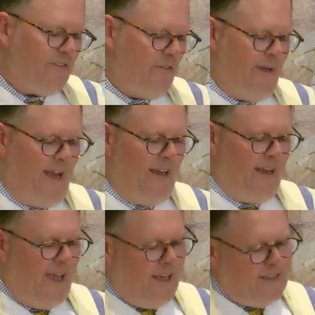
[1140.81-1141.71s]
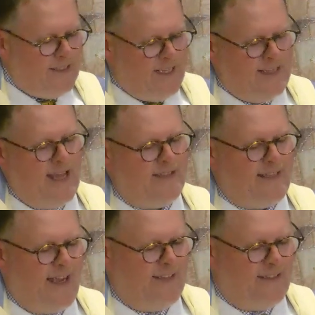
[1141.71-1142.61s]
for me, and in that
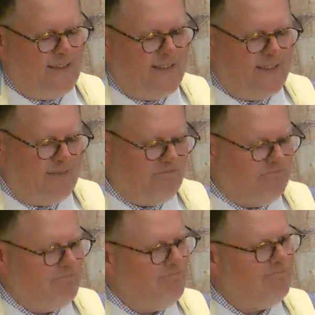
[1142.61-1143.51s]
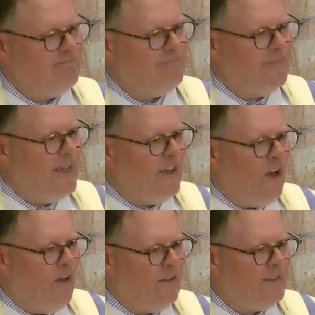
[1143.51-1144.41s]
silence, it
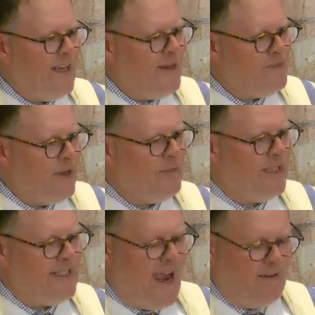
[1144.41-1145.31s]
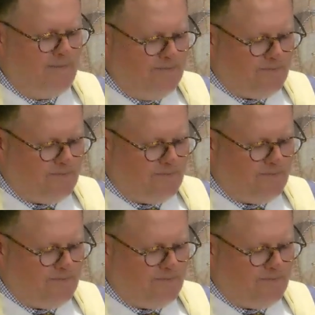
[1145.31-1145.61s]
all came tumbling down.